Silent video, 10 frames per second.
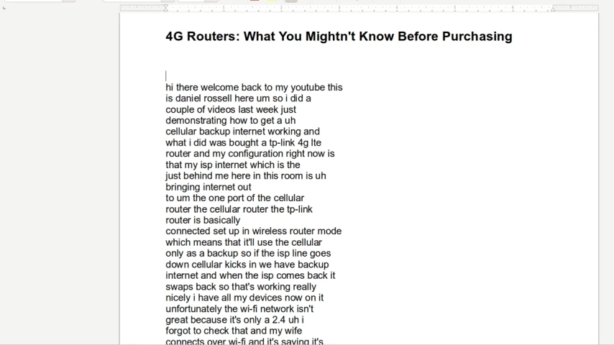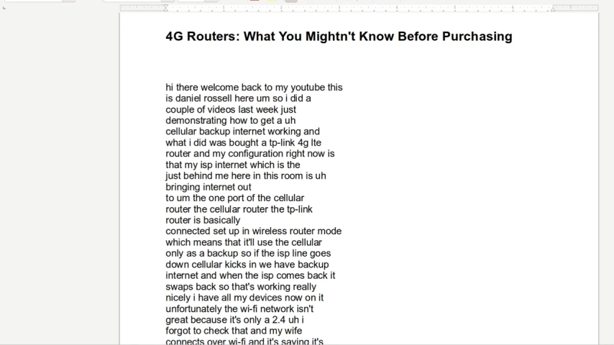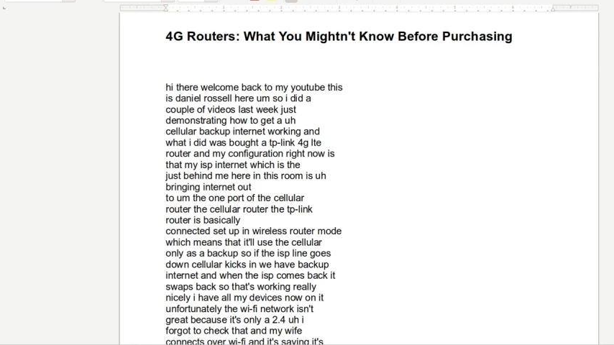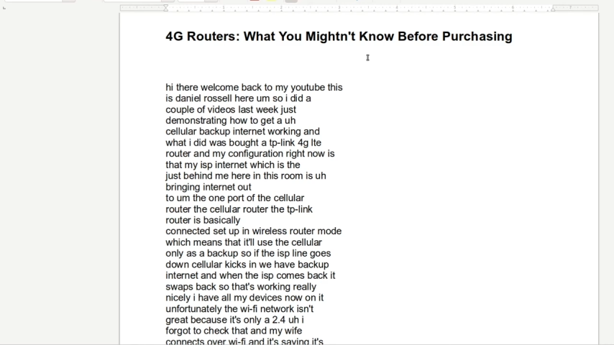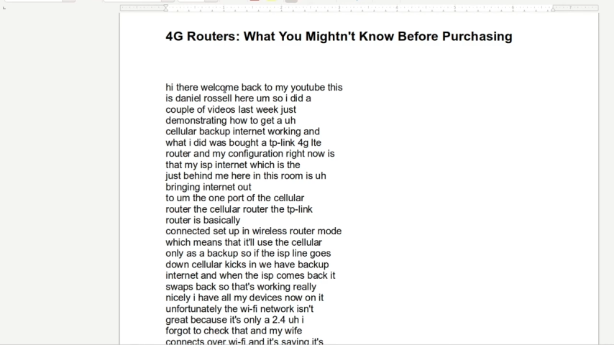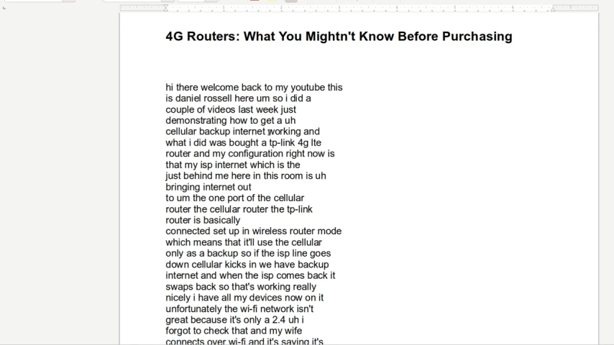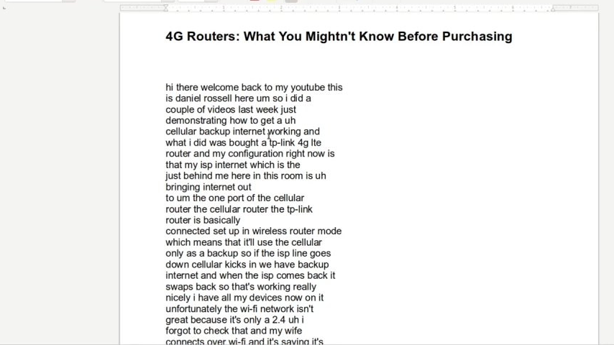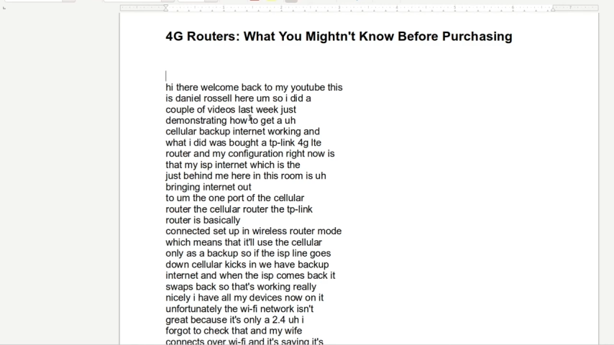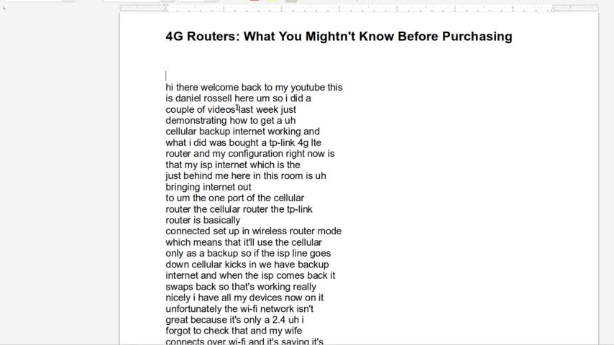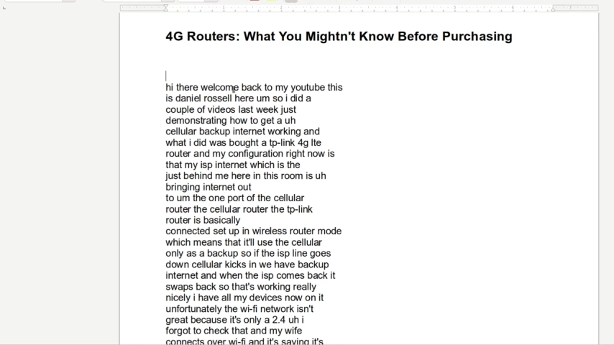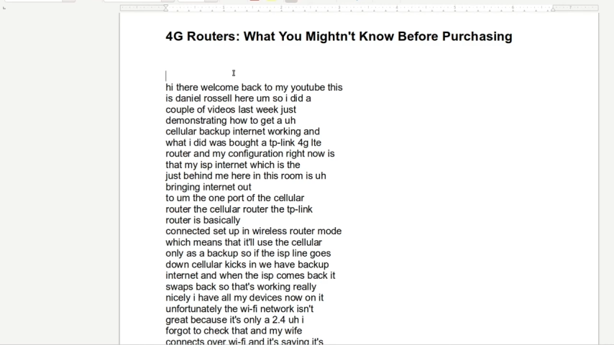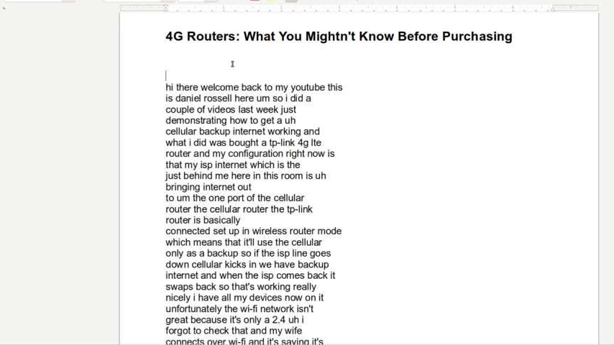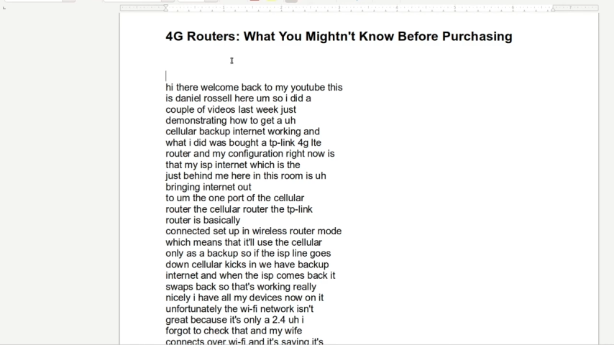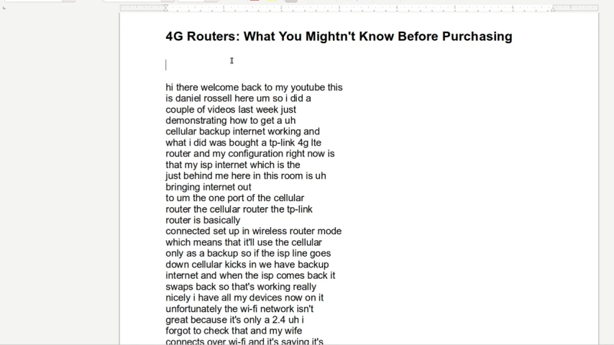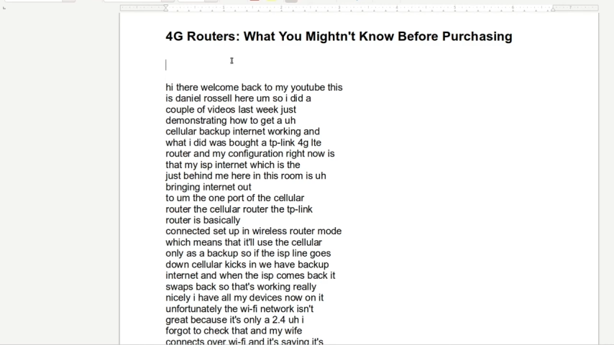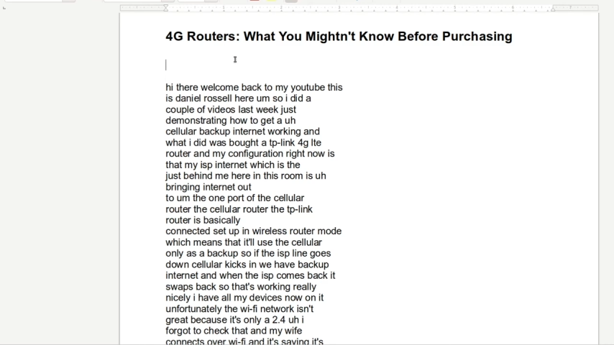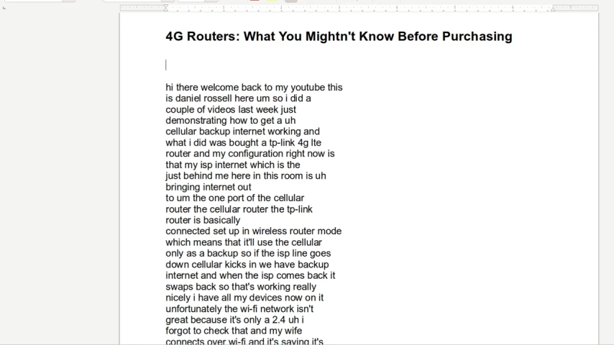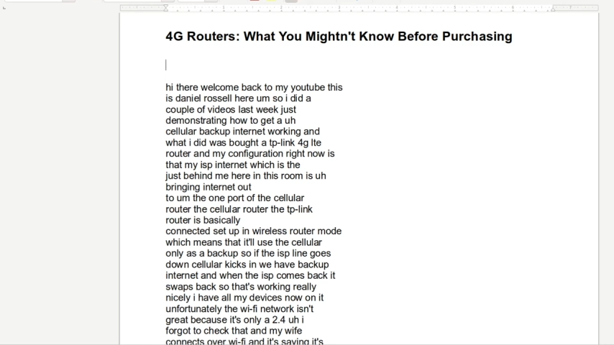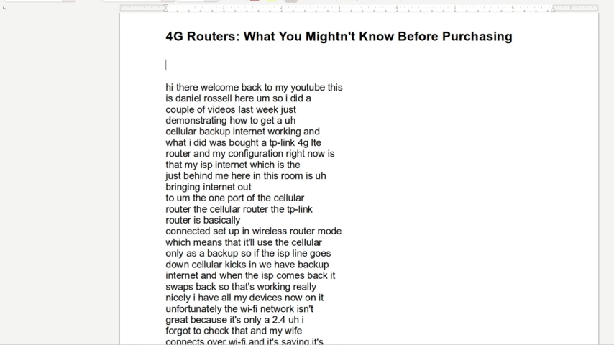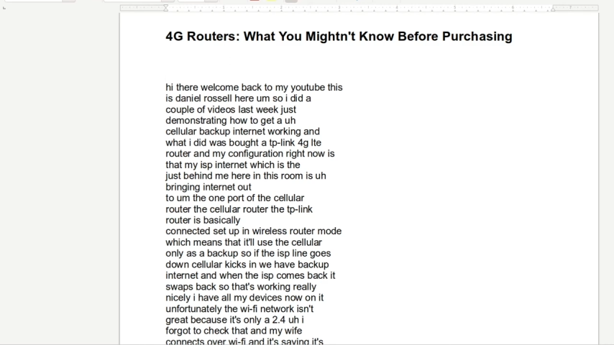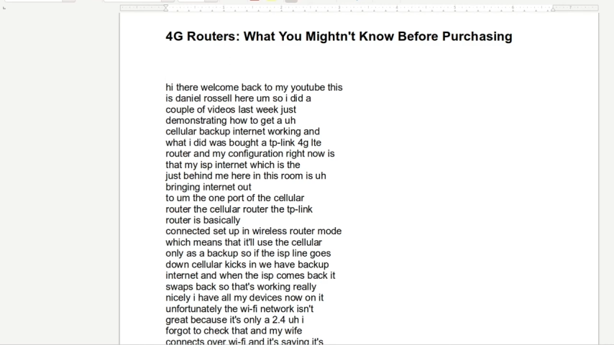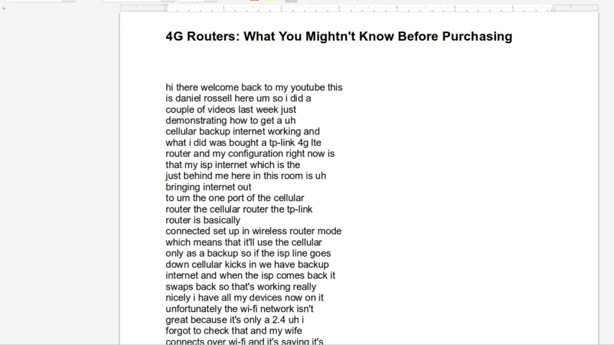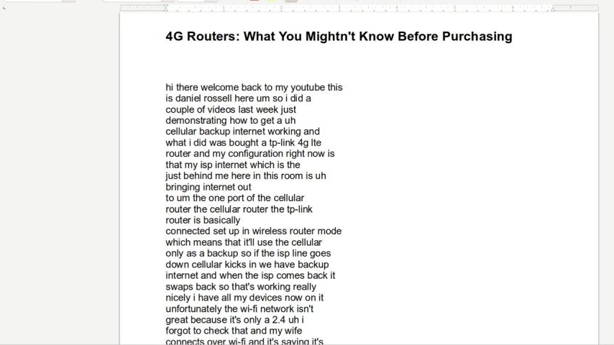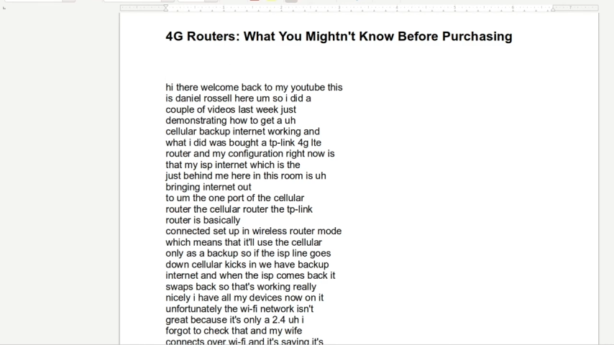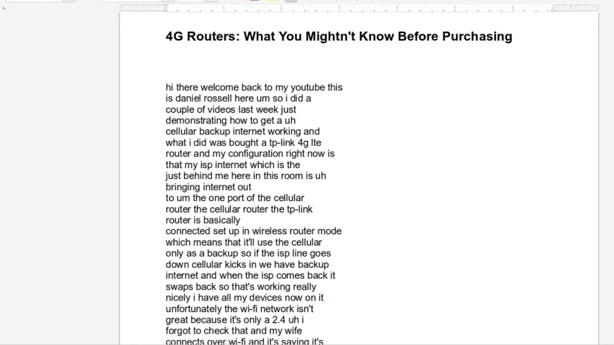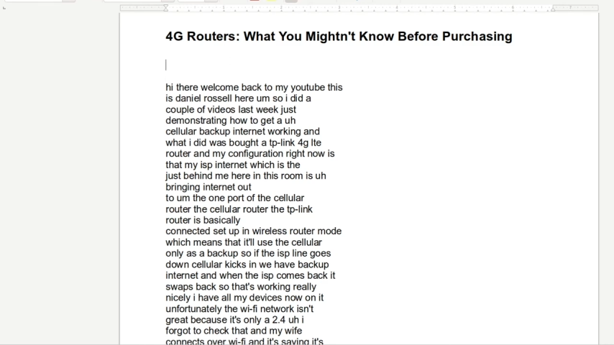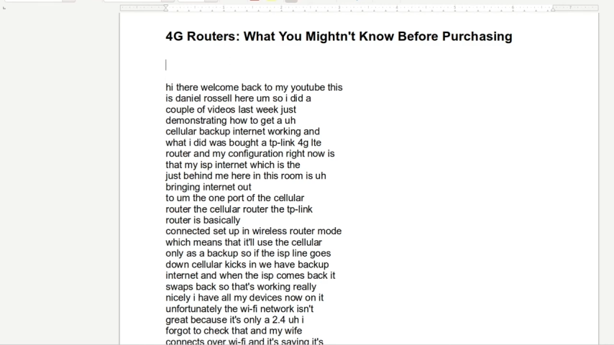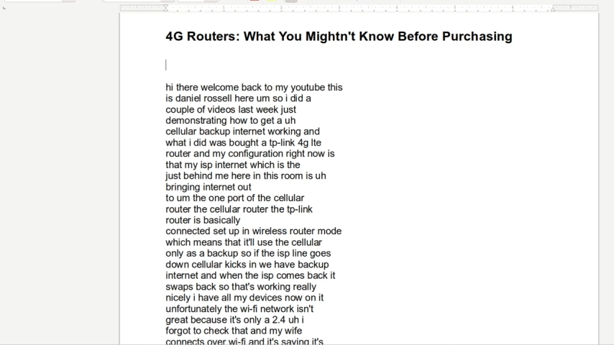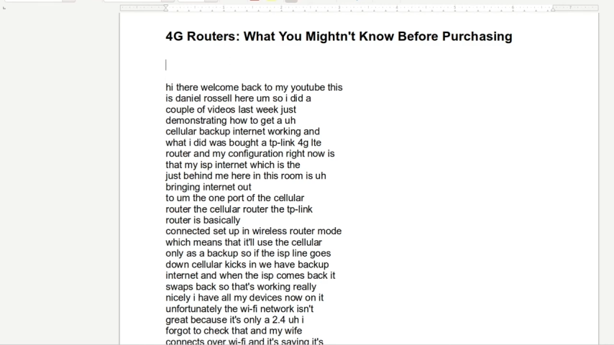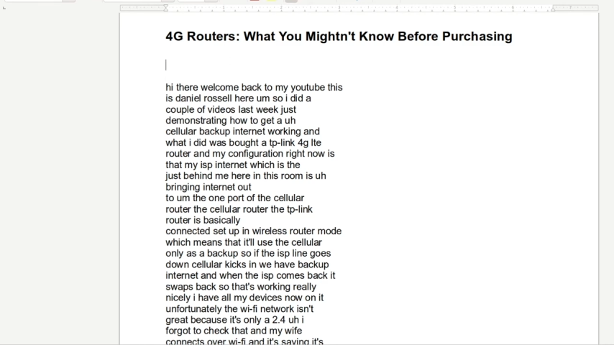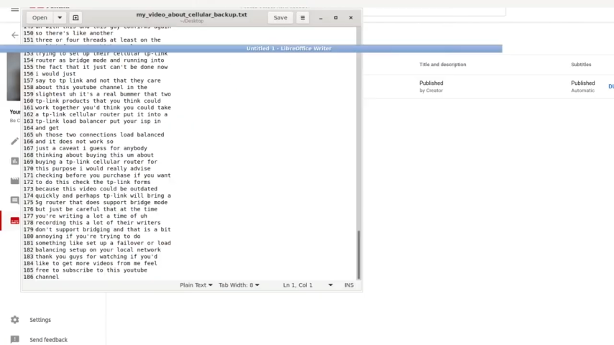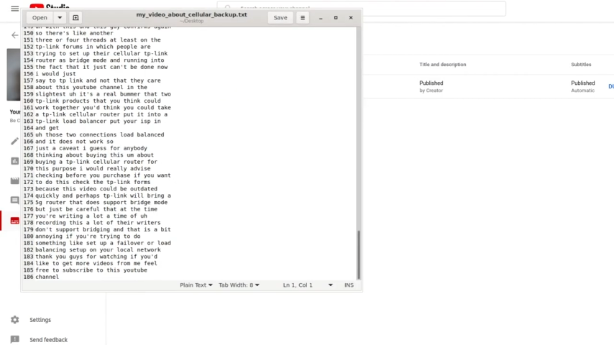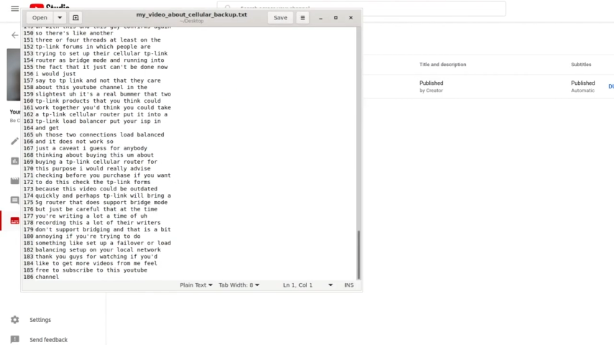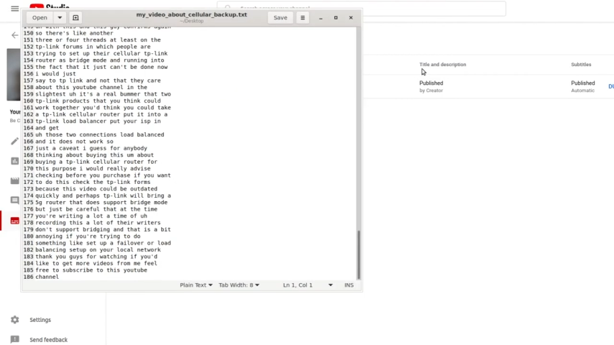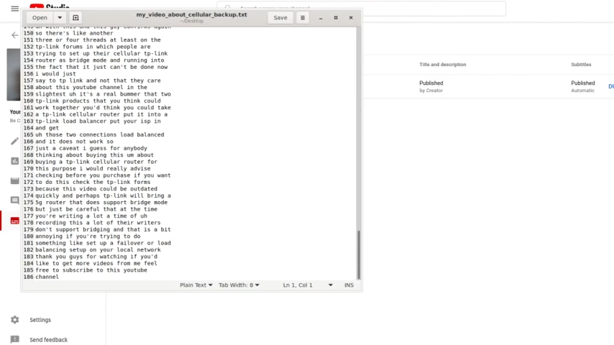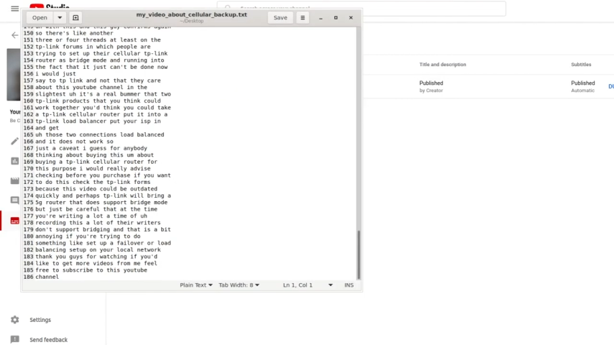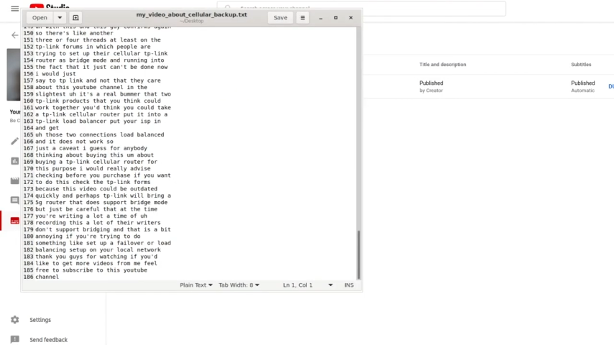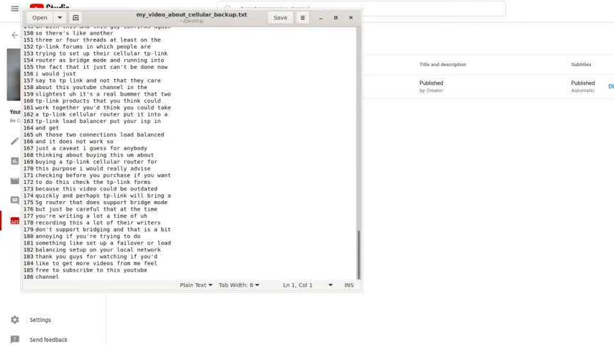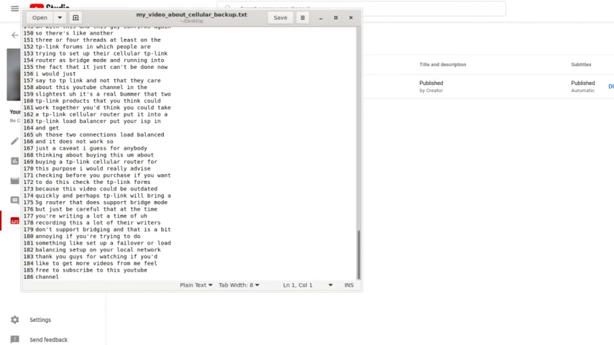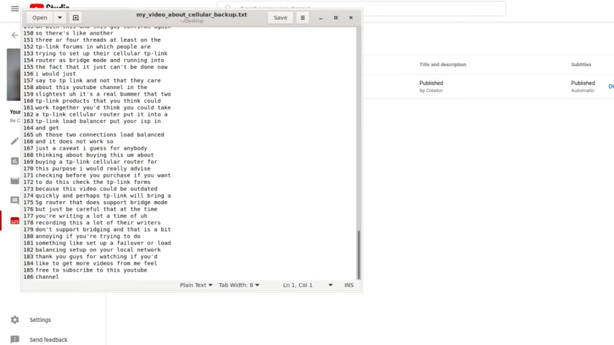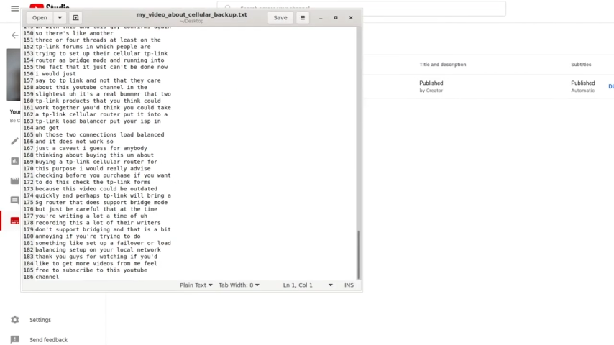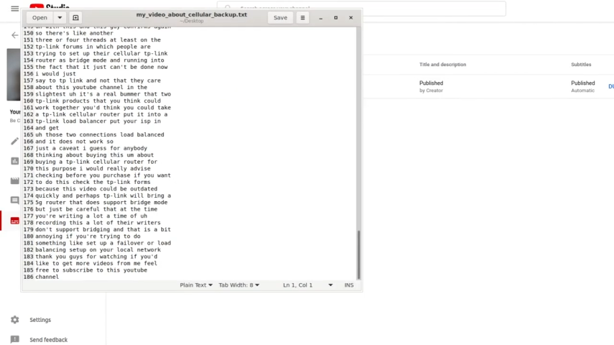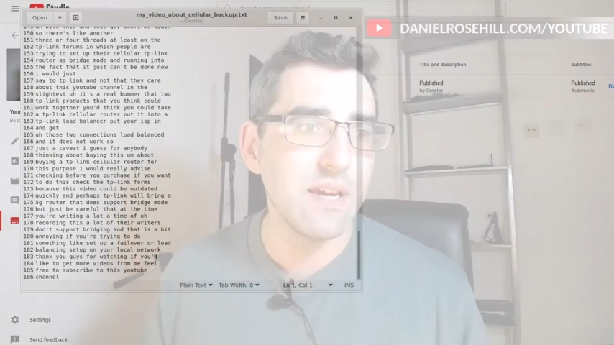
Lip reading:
No face is visible, so there are no lips to read.